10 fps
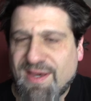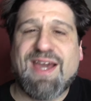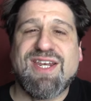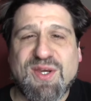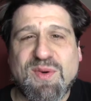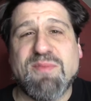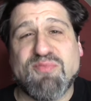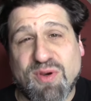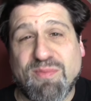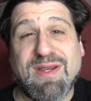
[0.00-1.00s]
I know I'm
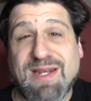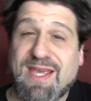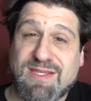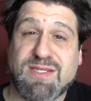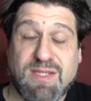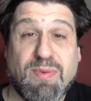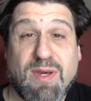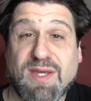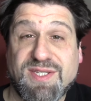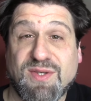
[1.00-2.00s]
probably late to the
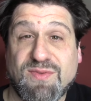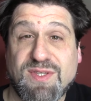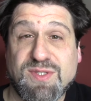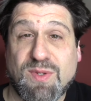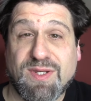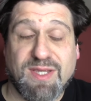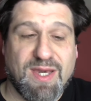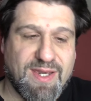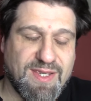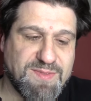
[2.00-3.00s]
party on this one,
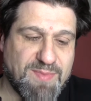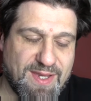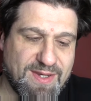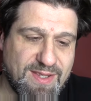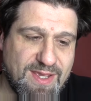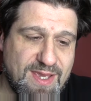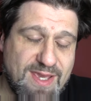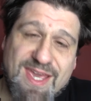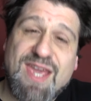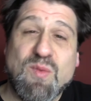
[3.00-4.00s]
guys, but
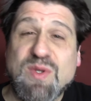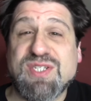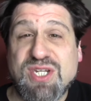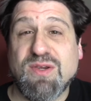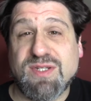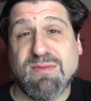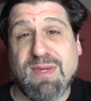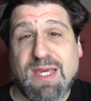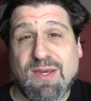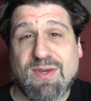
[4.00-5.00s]
it was new to
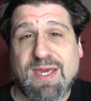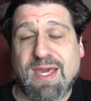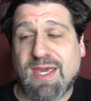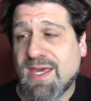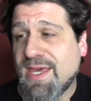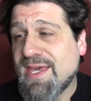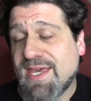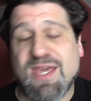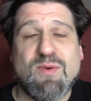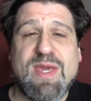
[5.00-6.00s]
me, okay?
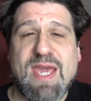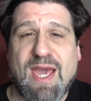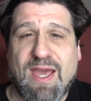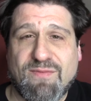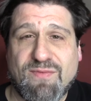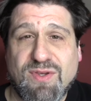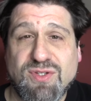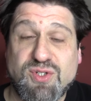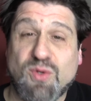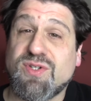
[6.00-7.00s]
Here we have
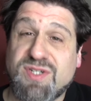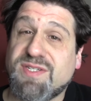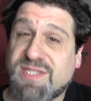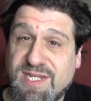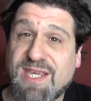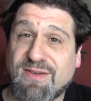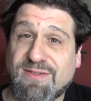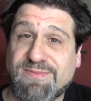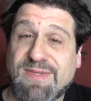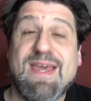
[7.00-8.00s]
Georgia
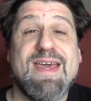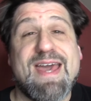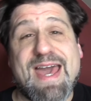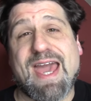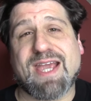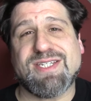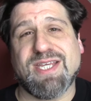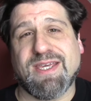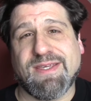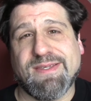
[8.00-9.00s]
Steele
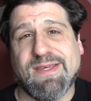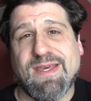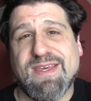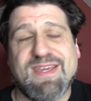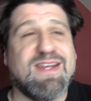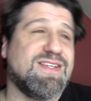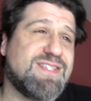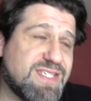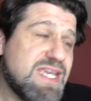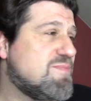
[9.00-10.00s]
acting in a
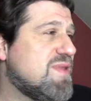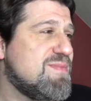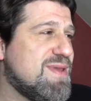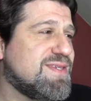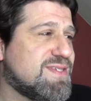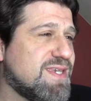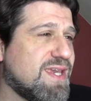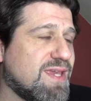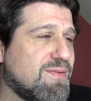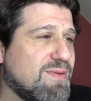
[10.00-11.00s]

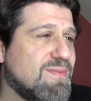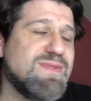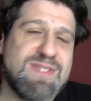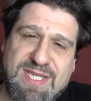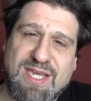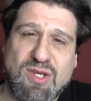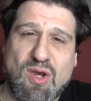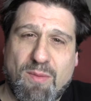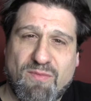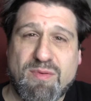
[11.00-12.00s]
CBBC
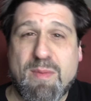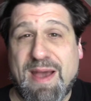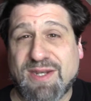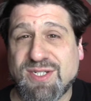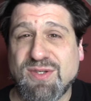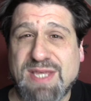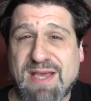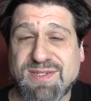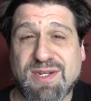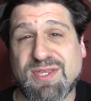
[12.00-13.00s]
sitcom from about
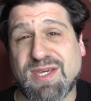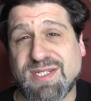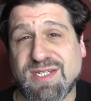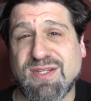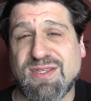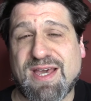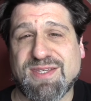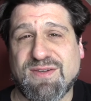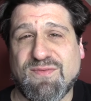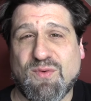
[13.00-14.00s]

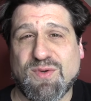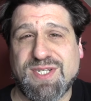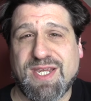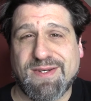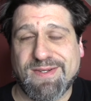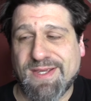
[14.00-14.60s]
2013-2014.